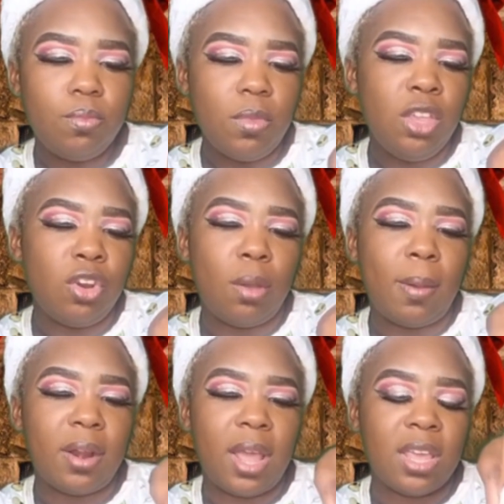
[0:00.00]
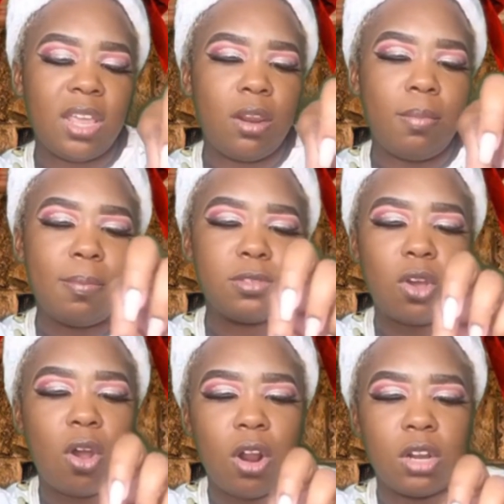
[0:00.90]
you know, about not getting into people's
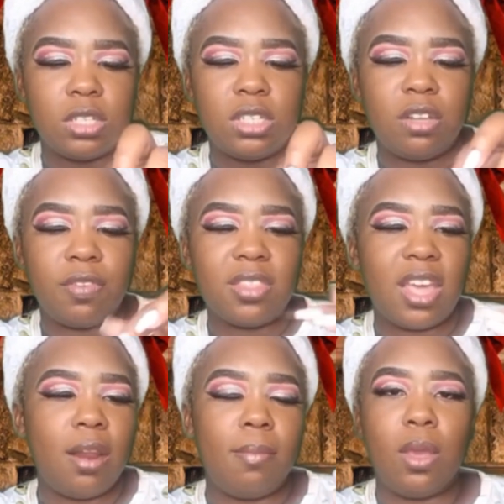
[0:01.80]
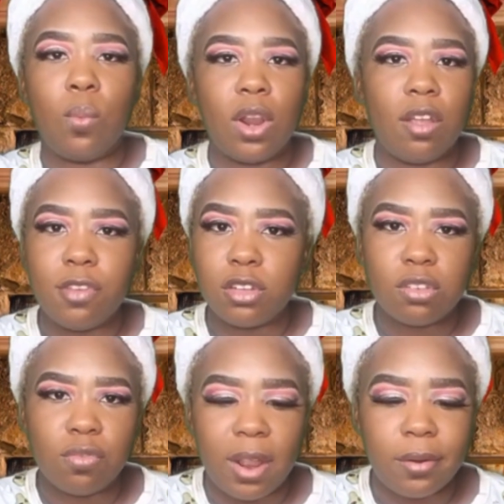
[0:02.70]
cars and stuff like that, and be aware of your
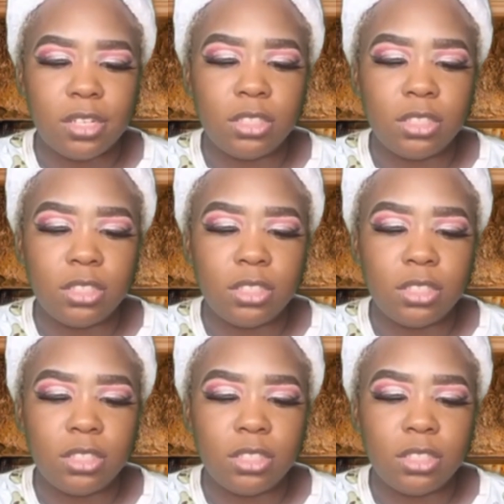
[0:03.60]
surroundings.